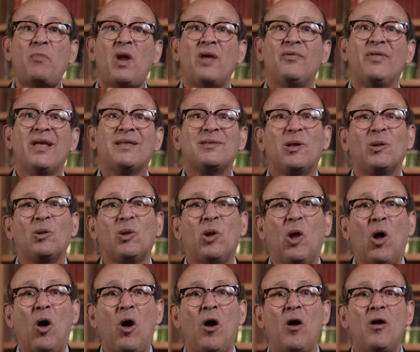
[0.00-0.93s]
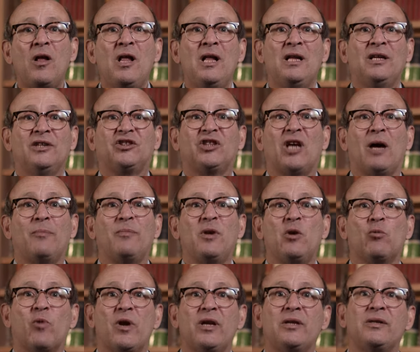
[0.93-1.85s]
That the law shall
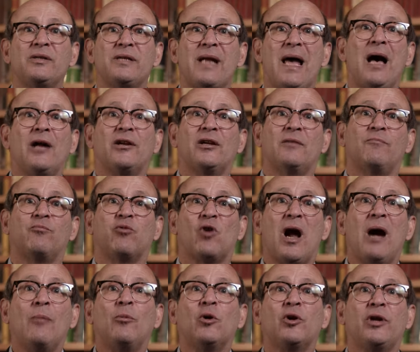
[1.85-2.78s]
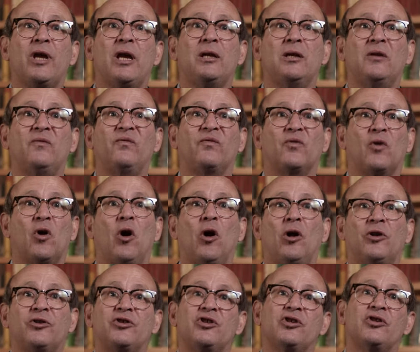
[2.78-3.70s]
be written down and promulgated for
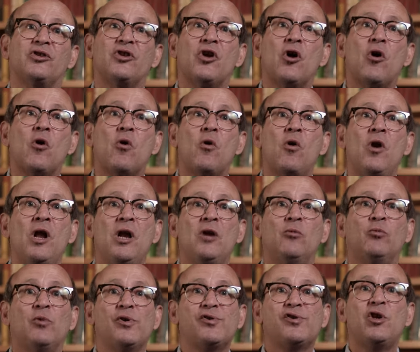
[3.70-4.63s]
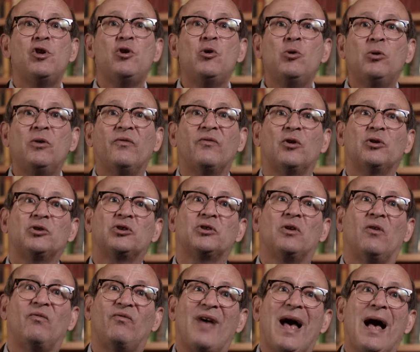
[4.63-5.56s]
all to know was a
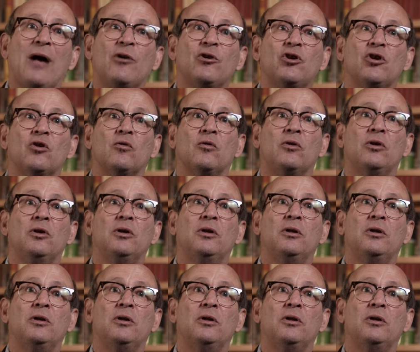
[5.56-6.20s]
universal value.